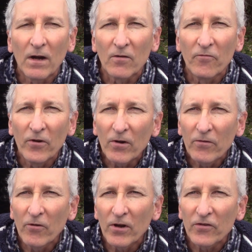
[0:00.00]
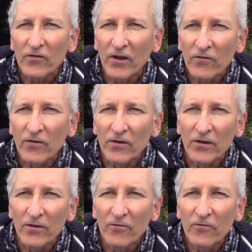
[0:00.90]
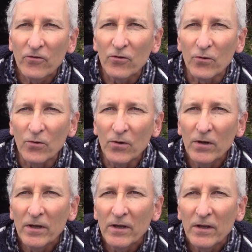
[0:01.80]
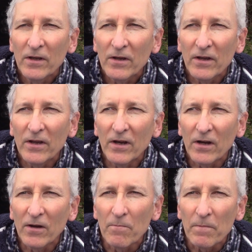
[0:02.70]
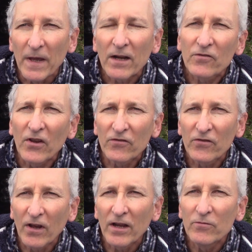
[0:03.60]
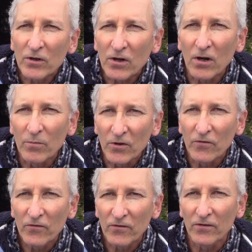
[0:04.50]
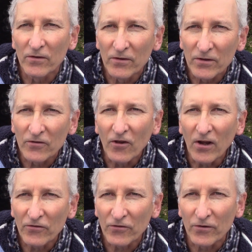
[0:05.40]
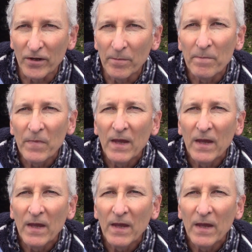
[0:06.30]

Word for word: are very, very sensitive to um, excess hydrocarbons in the exhaust stream.